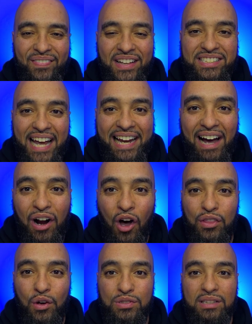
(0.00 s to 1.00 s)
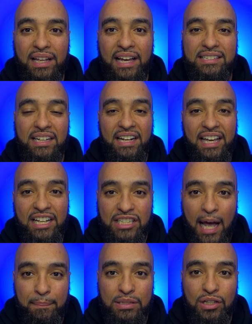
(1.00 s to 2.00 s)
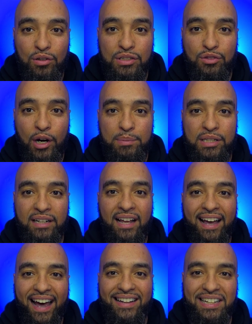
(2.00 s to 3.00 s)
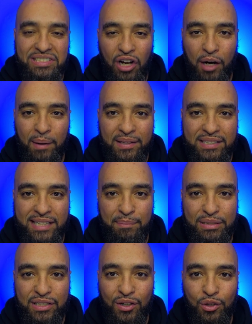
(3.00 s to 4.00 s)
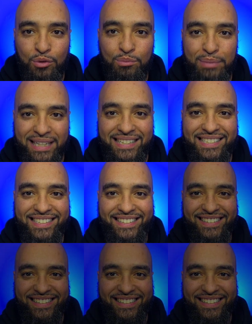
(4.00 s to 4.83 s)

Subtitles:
check out all those links in each episode description, and let's talk about this episode. Peace.